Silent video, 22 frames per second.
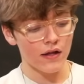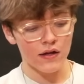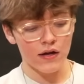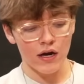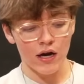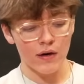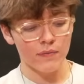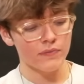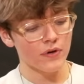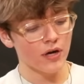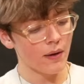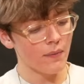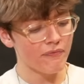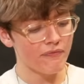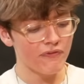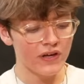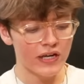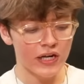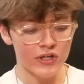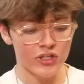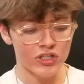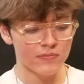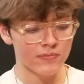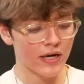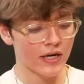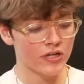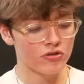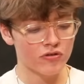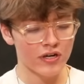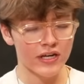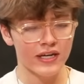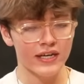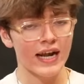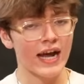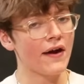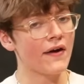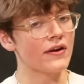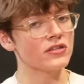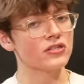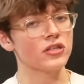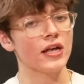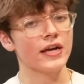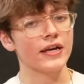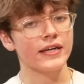I'm I'm finishing my drink and
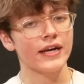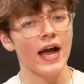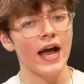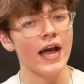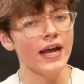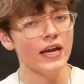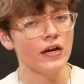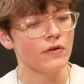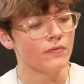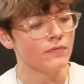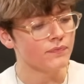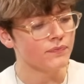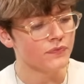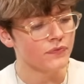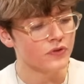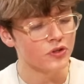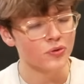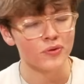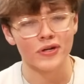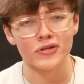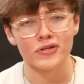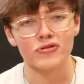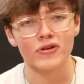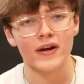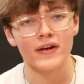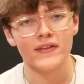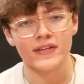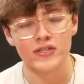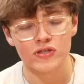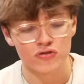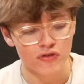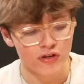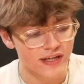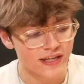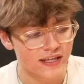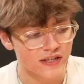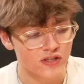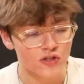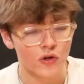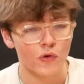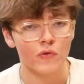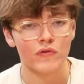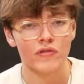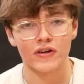Harry's like, "Hey, do you want to try this drink?
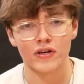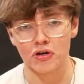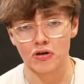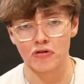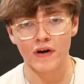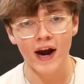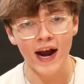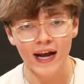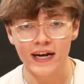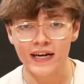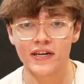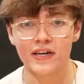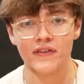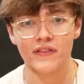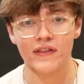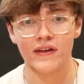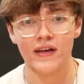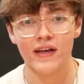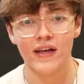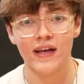It's called the Kraken."